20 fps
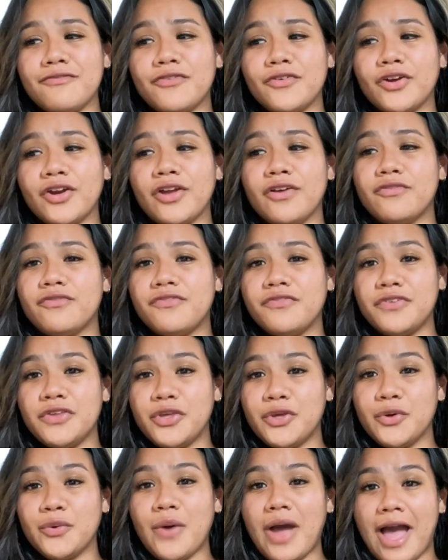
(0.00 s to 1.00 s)
for a
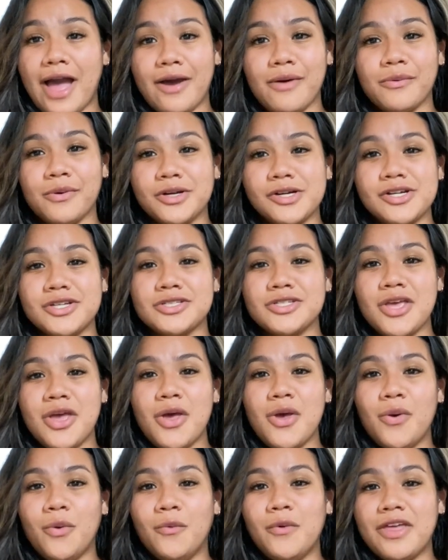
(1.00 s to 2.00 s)
few hours
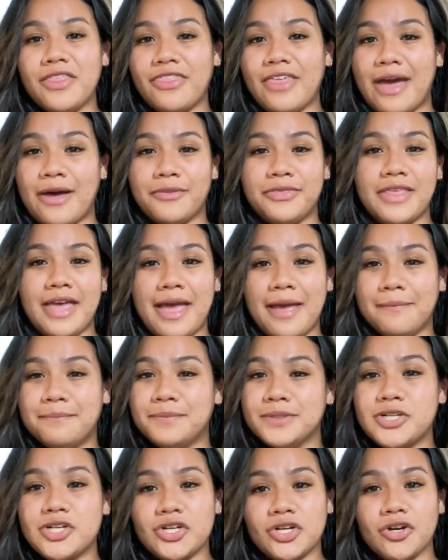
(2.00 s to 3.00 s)
without the
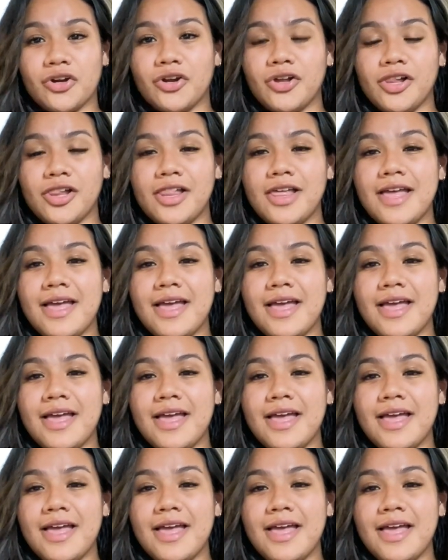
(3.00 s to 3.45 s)
epidural.